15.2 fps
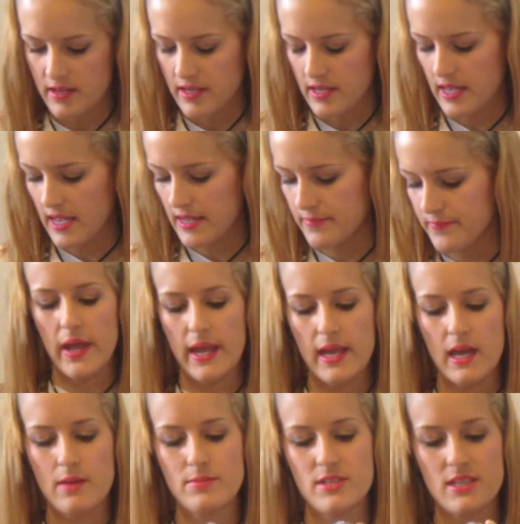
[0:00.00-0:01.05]
Okay, it
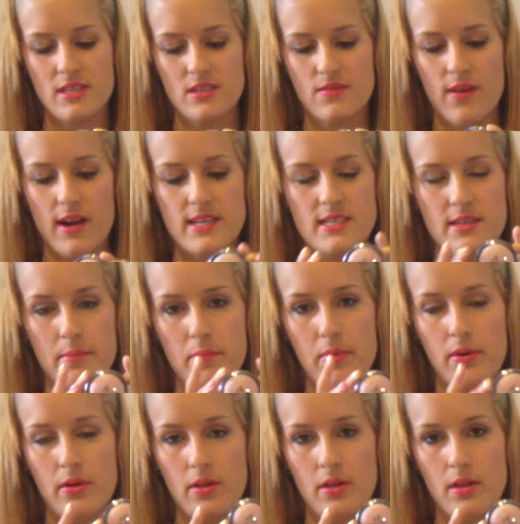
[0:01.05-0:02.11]
comes in this very
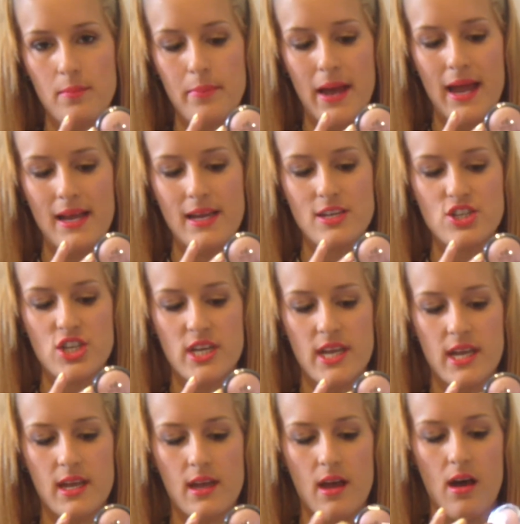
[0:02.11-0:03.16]
simple
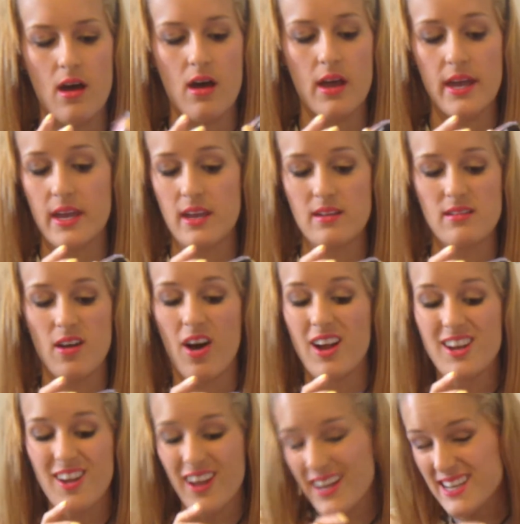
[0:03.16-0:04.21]
packaging. I
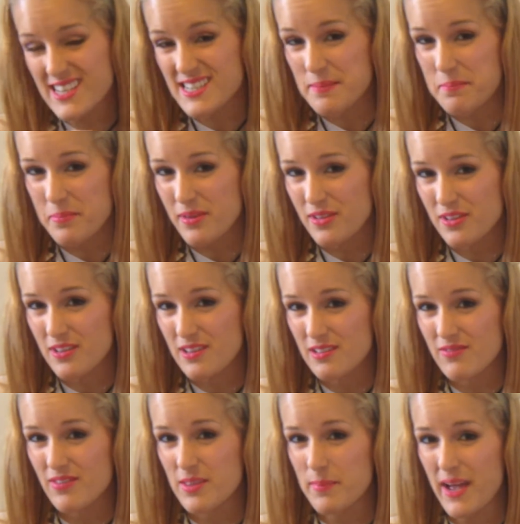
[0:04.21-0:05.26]
like simple
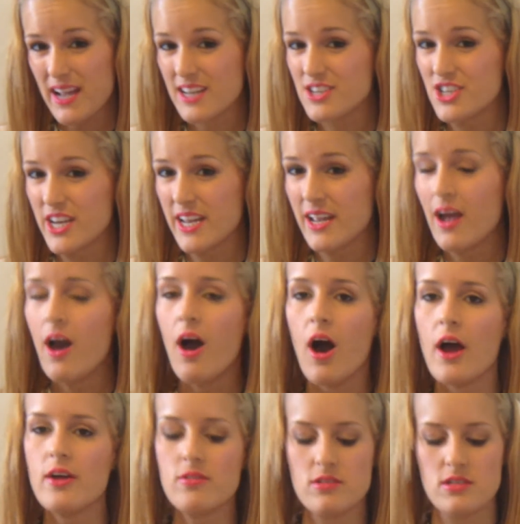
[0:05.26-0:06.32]
with packaging.
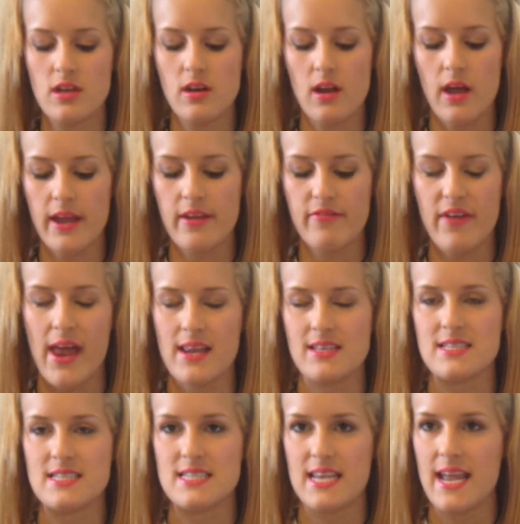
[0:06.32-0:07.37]
I also like
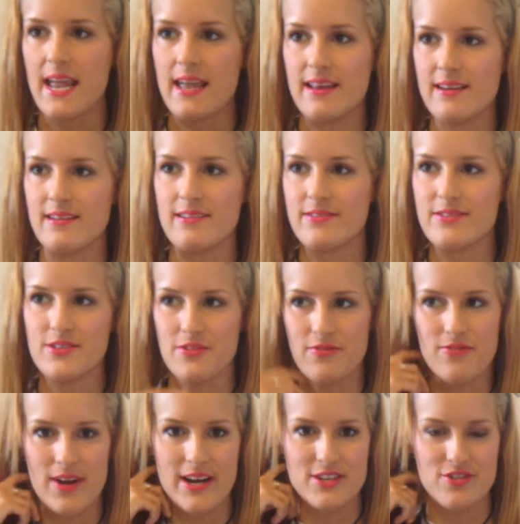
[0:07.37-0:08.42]
fancy and sort of
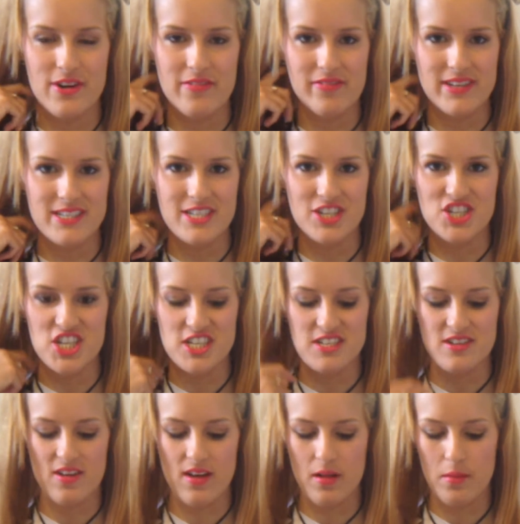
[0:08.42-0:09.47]
retro vintagey
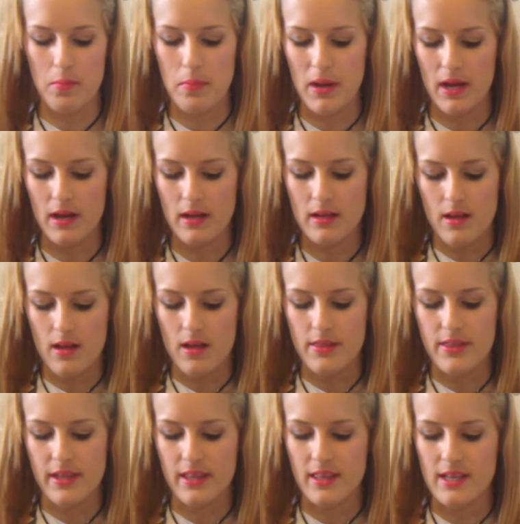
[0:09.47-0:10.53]
style, but I
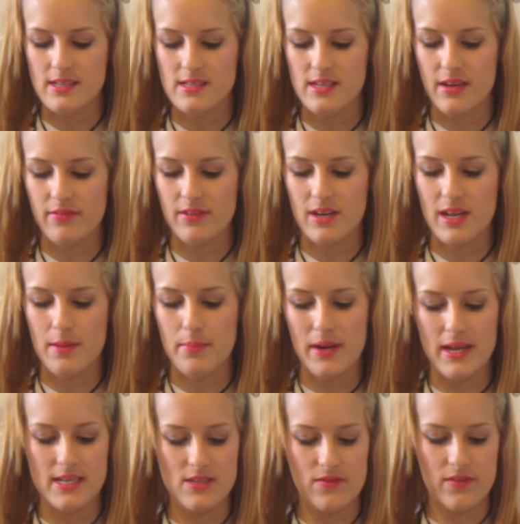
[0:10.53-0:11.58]
think there's definitely a
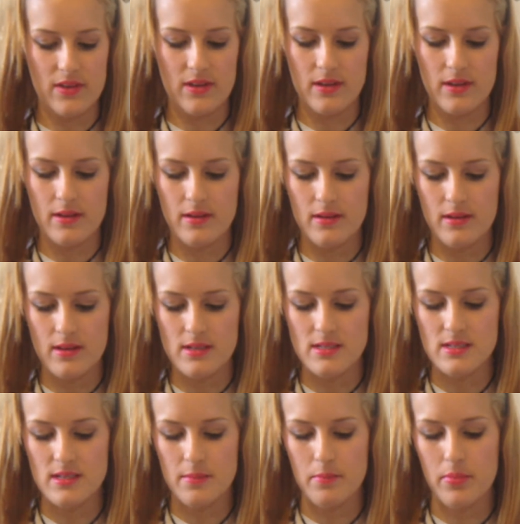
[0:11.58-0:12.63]
place for
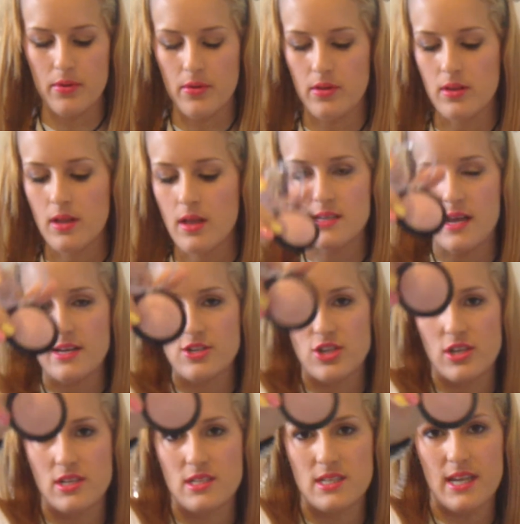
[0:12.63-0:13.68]
simple. As you
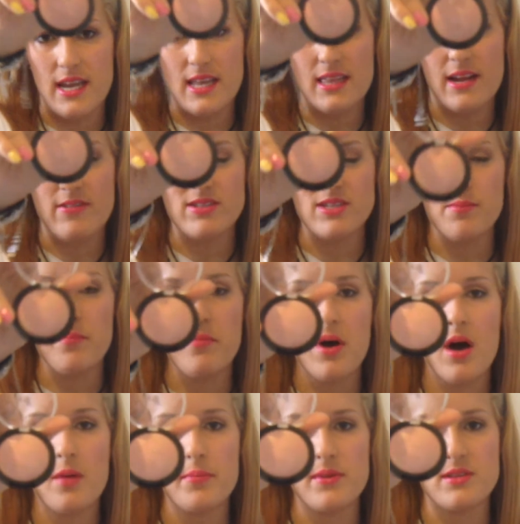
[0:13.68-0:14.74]
can see, there is a
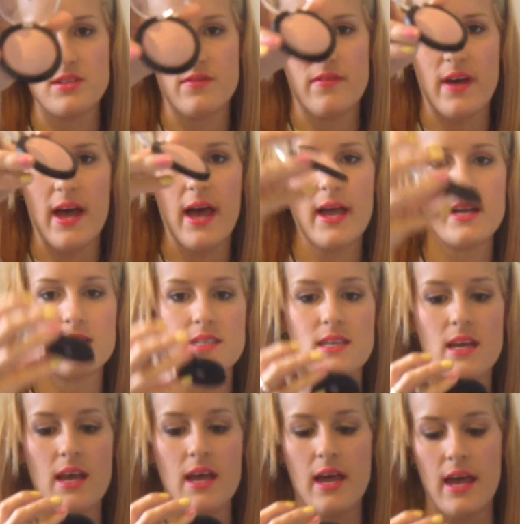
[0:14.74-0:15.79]
marbled effect.
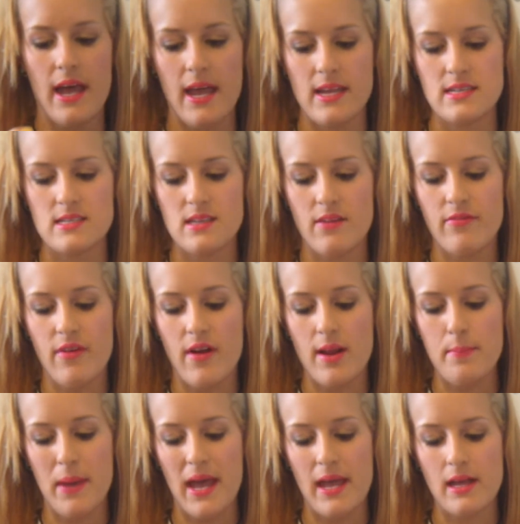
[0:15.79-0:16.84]
It's a very
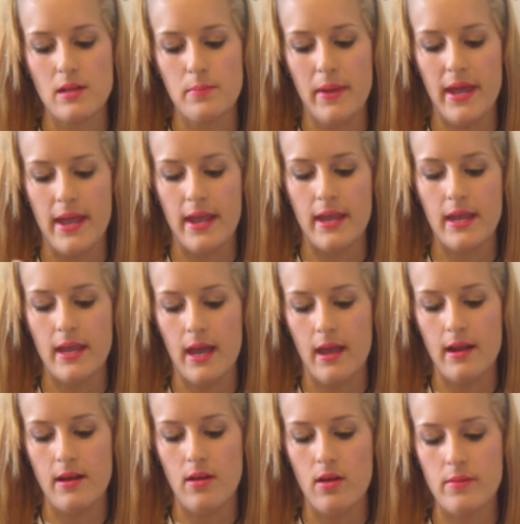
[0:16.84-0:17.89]
pale pink,
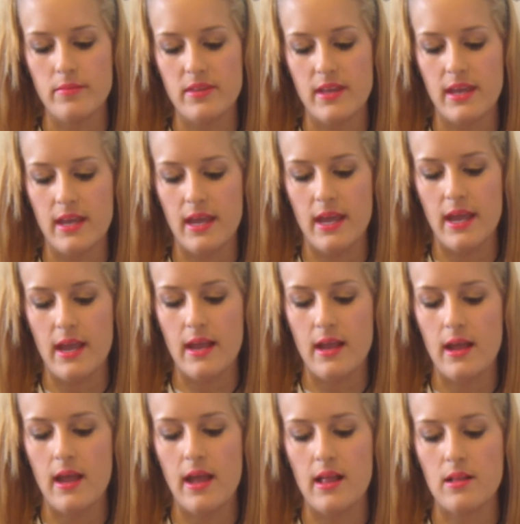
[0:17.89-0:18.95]
and I'm thinking
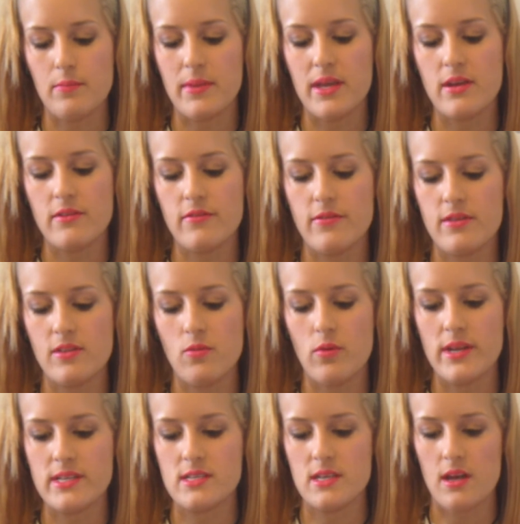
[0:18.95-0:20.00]
it'll be good for in the
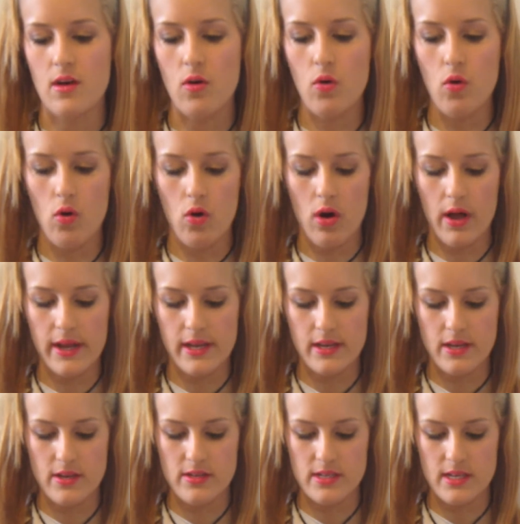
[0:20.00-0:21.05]
winter, or I
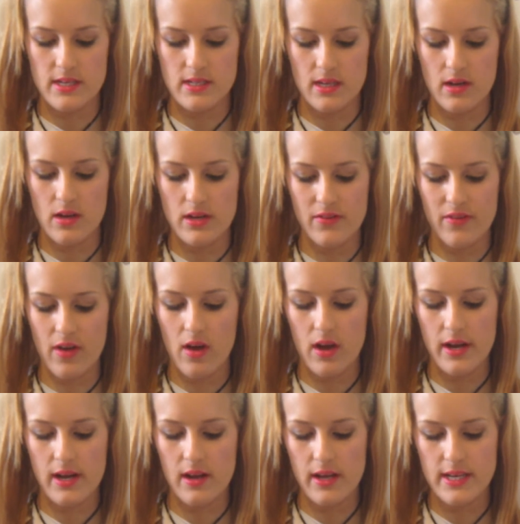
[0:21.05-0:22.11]
can use it as a kind of a
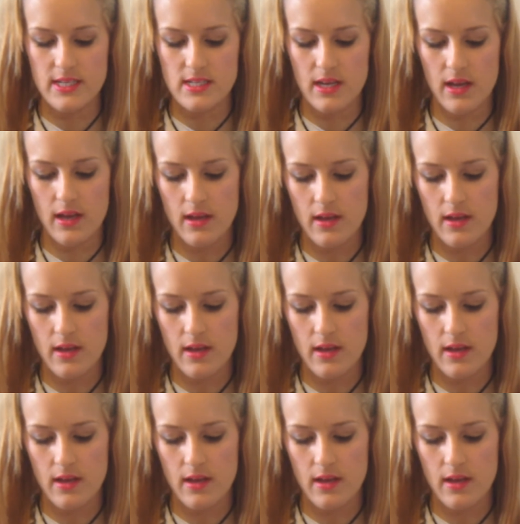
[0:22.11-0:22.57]
highlighter.